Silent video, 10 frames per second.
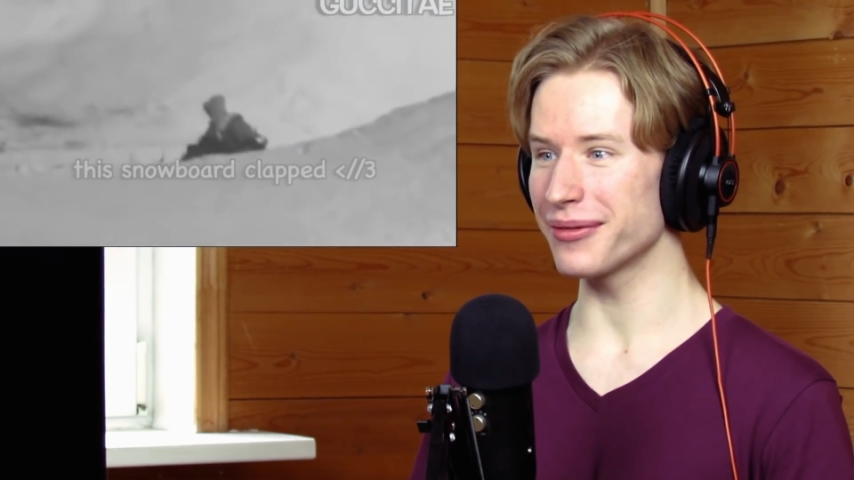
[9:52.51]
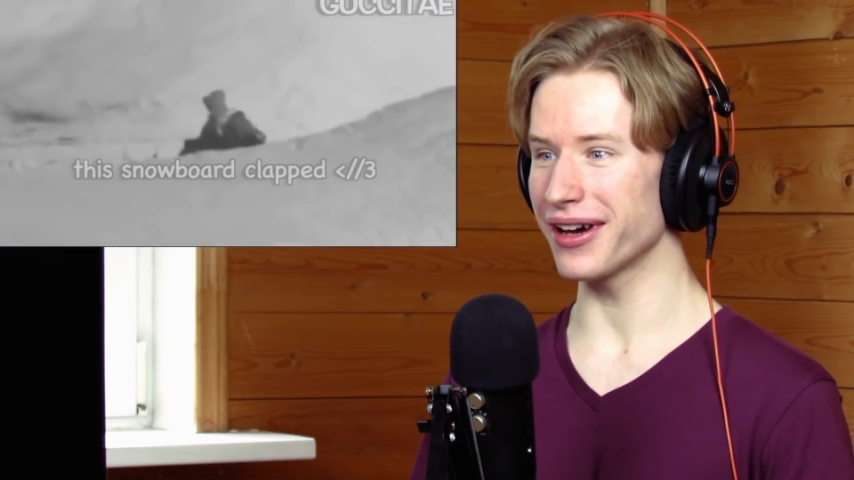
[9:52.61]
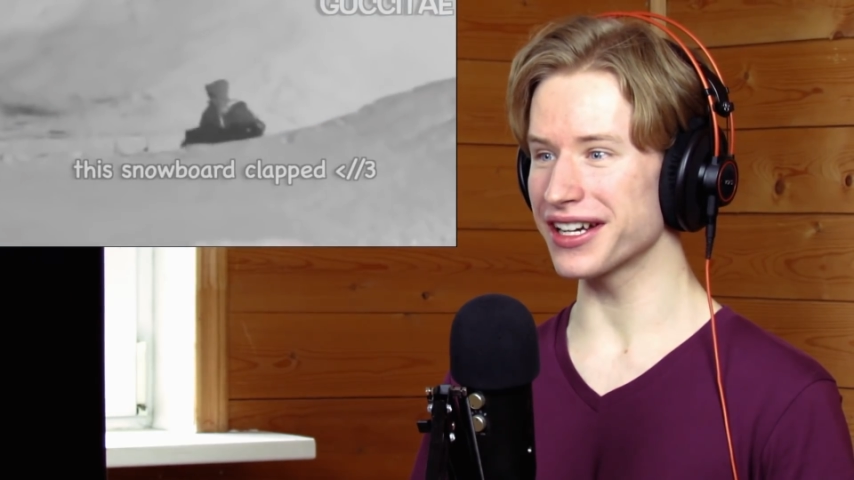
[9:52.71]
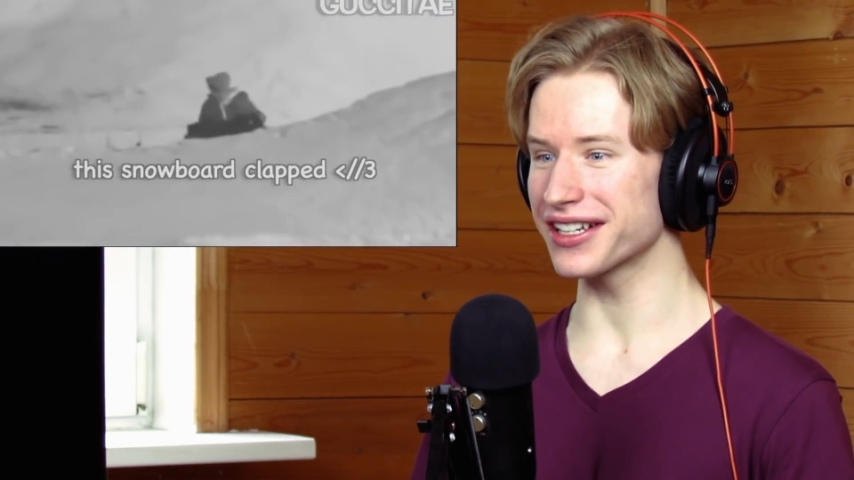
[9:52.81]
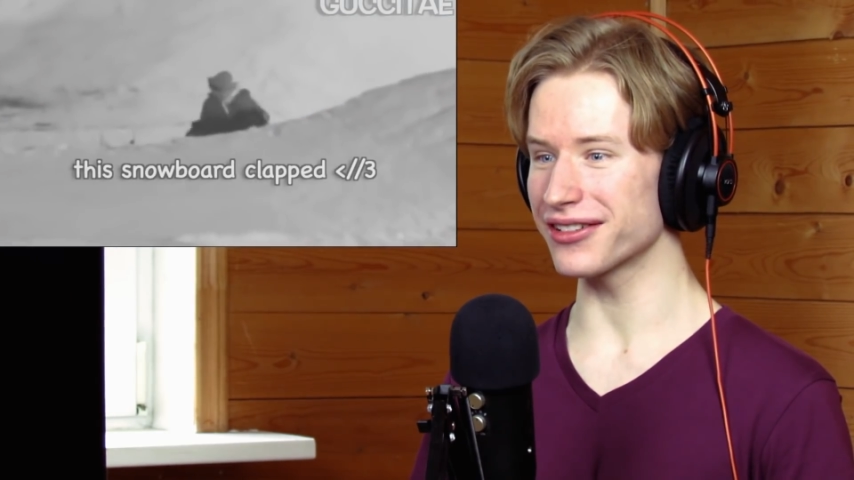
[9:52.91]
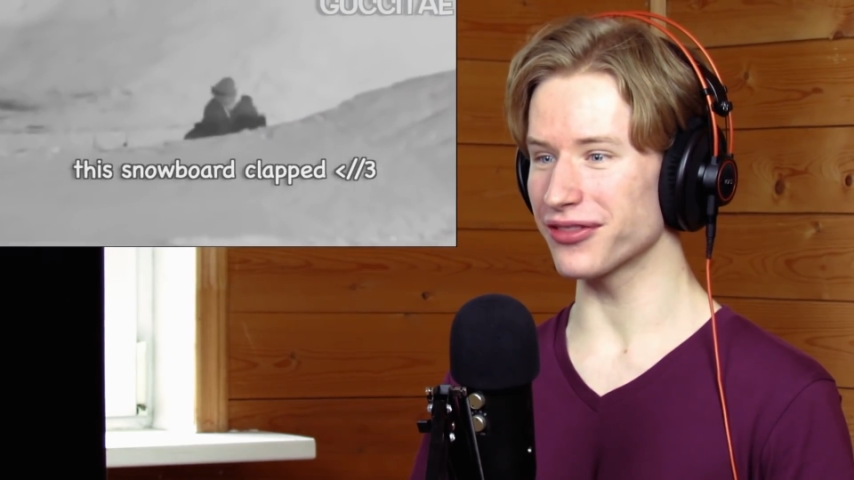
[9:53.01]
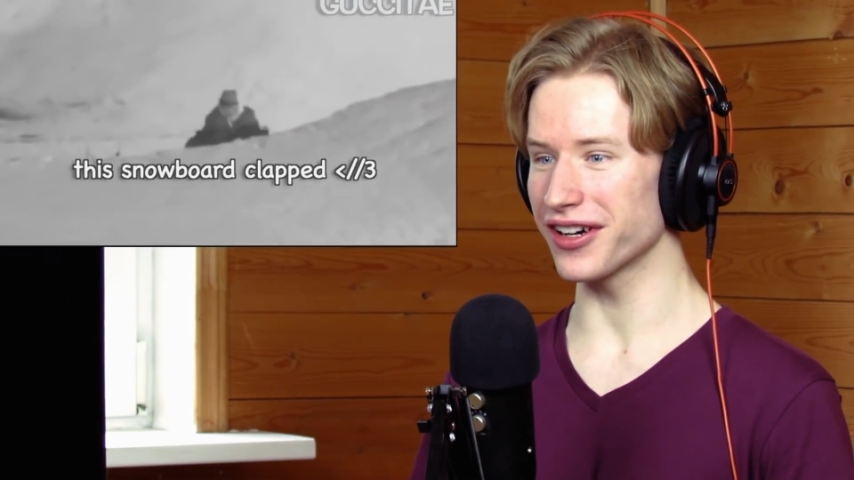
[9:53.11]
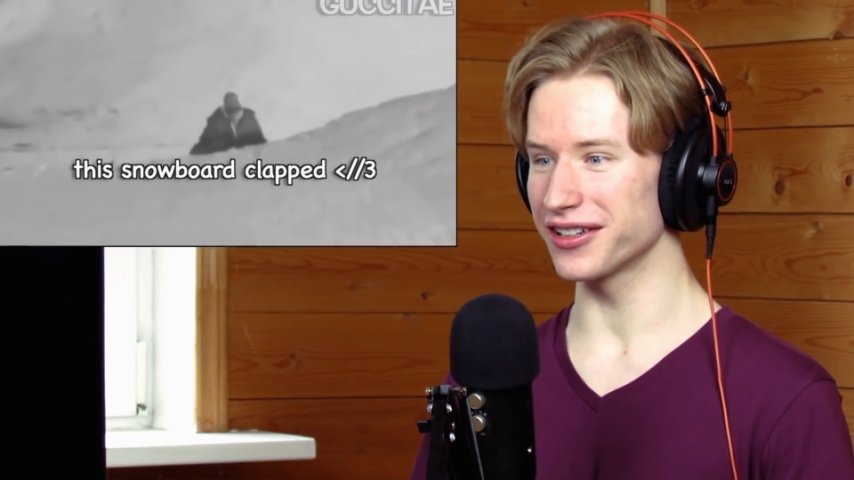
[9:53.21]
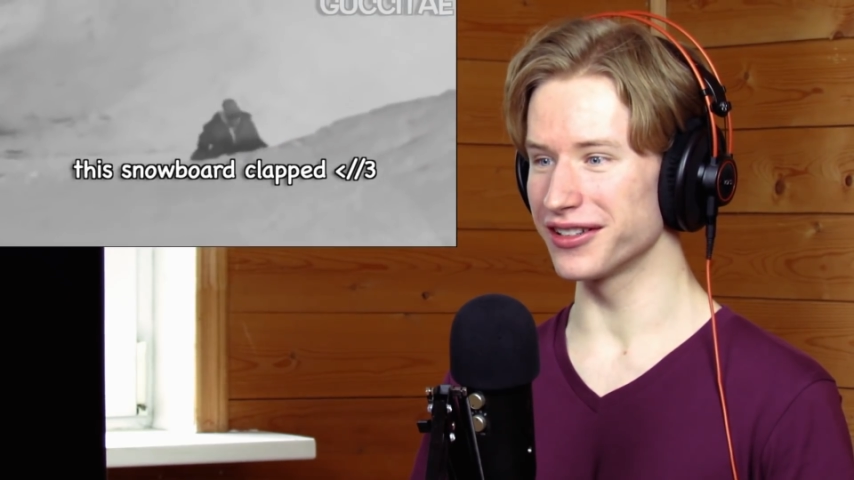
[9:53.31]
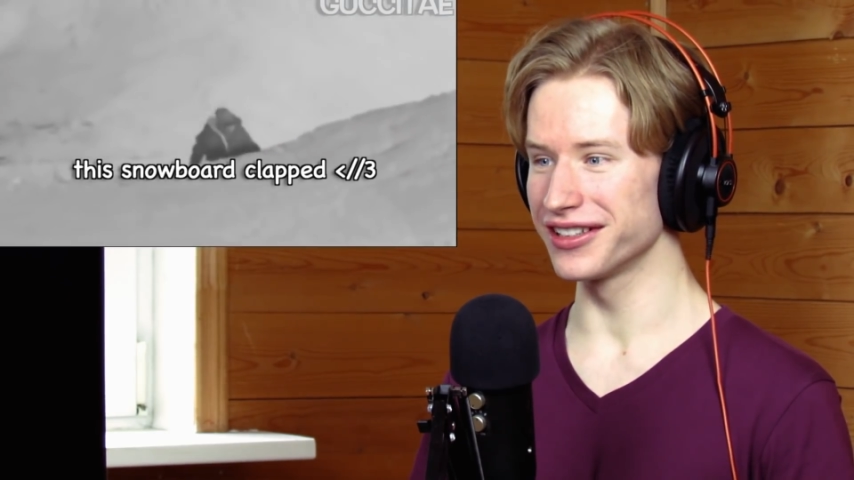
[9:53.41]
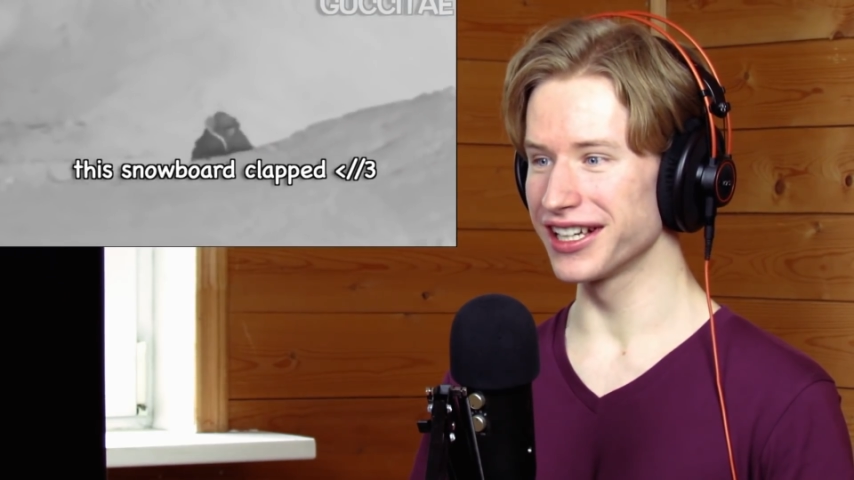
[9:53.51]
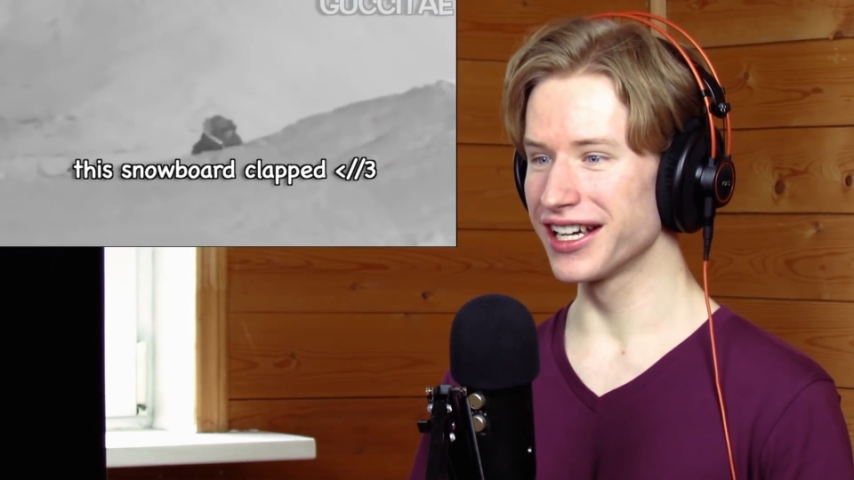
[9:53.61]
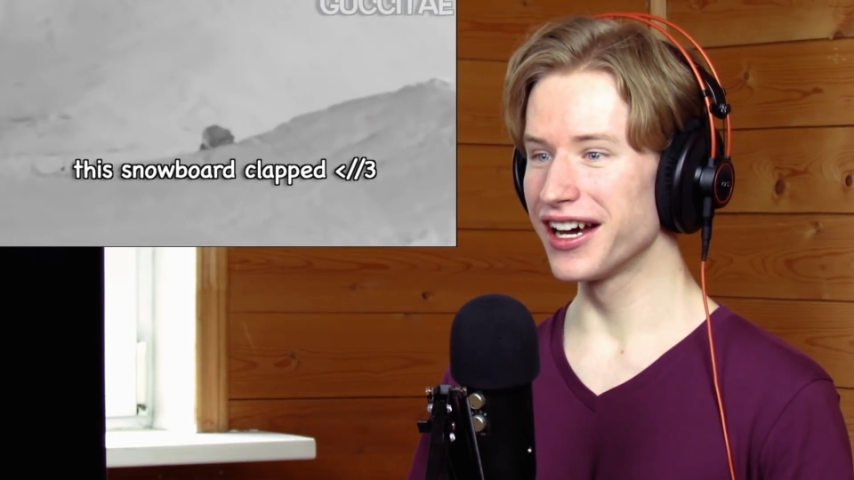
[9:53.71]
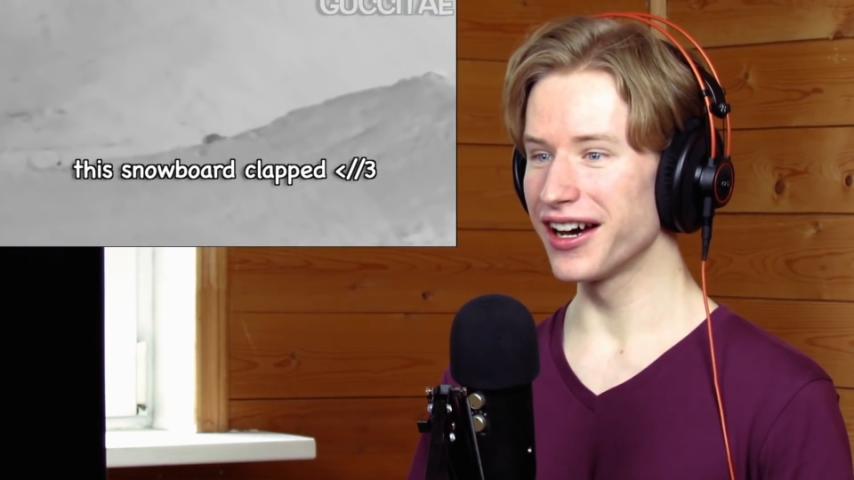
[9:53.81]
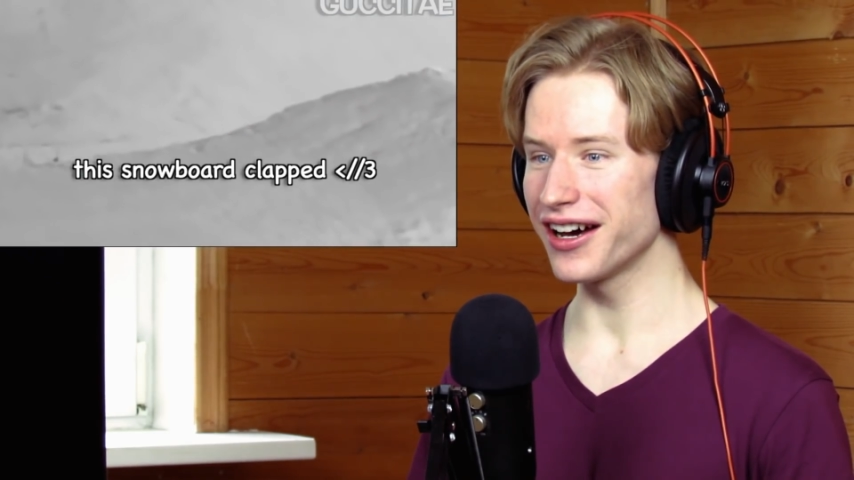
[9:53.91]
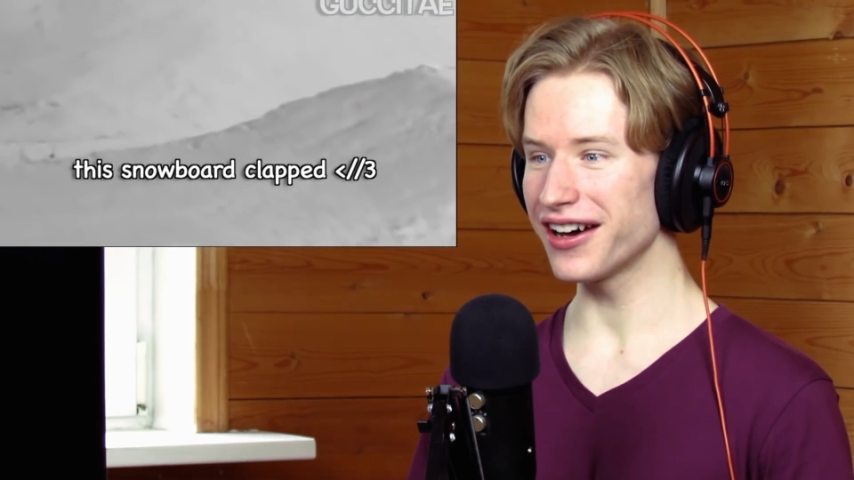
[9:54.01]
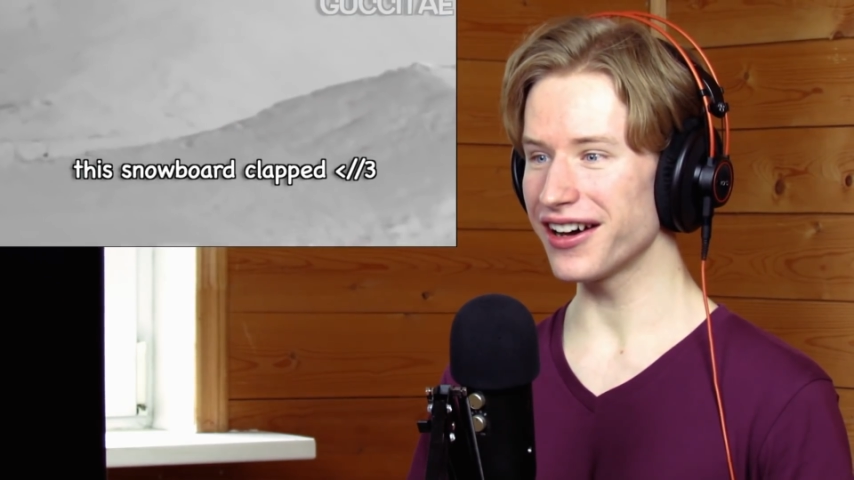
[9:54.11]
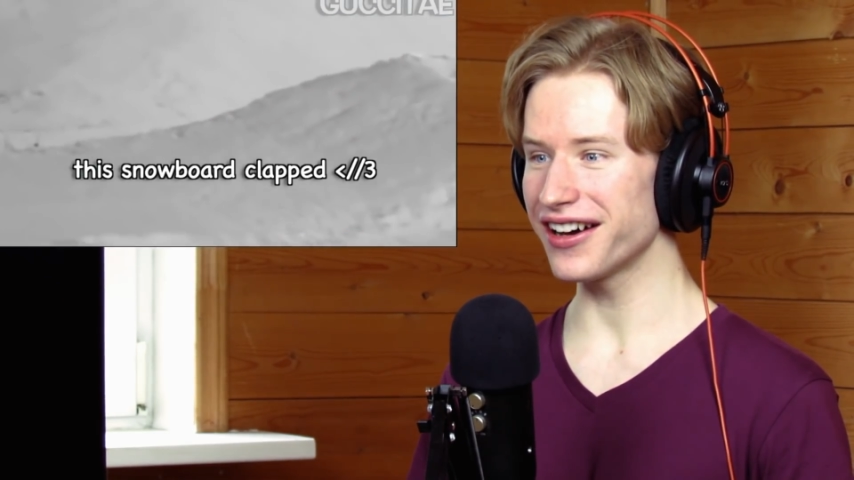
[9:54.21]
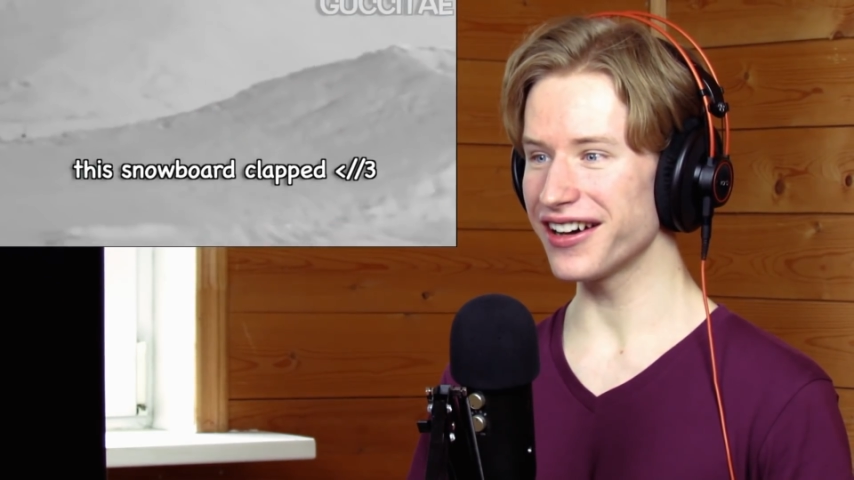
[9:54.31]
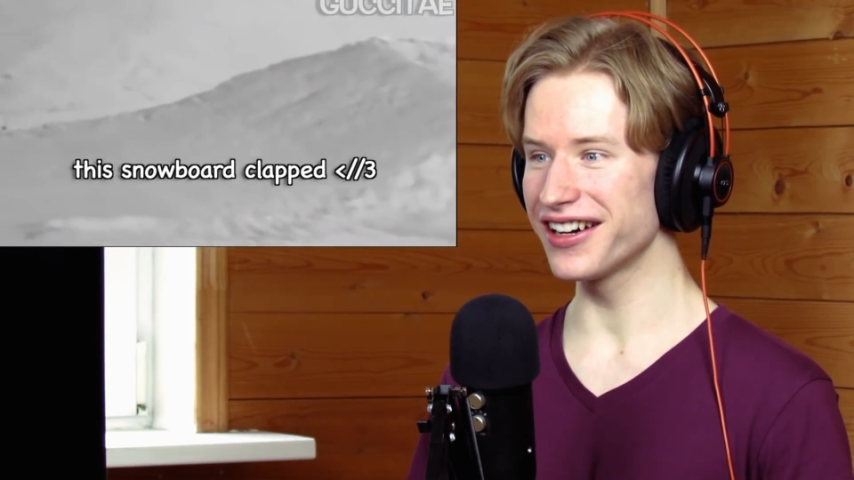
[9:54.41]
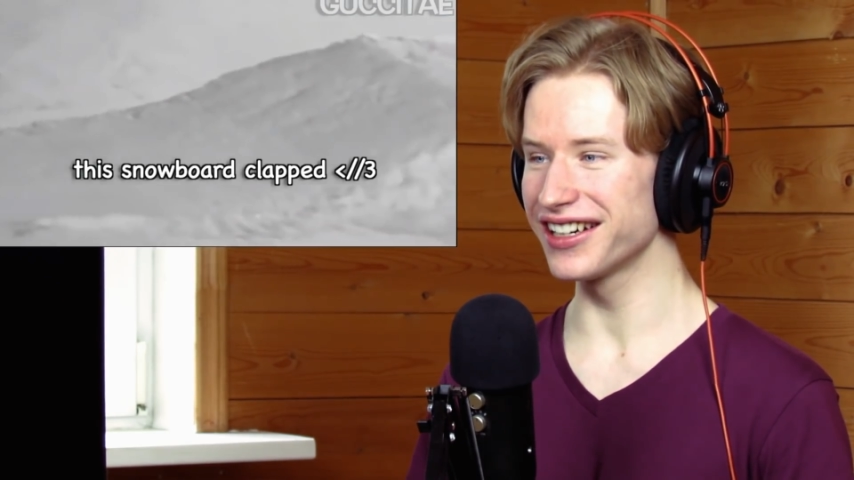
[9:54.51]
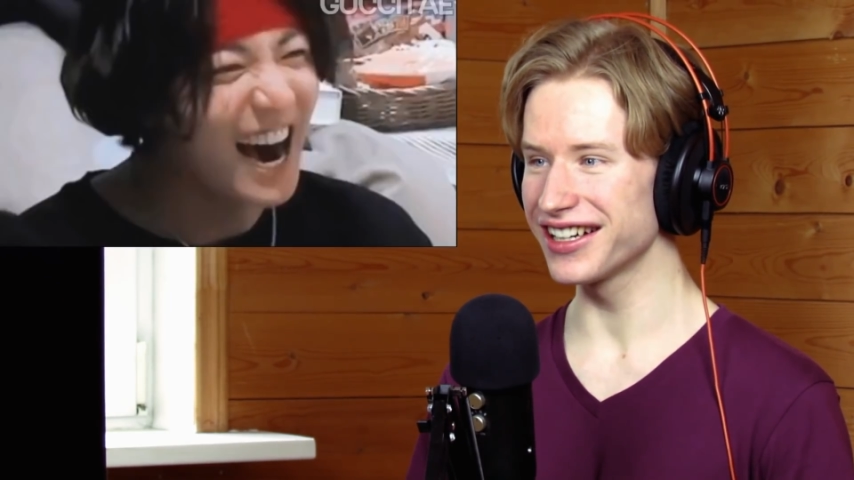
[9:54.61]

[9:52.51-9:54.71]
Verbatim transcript: microphone. Oh!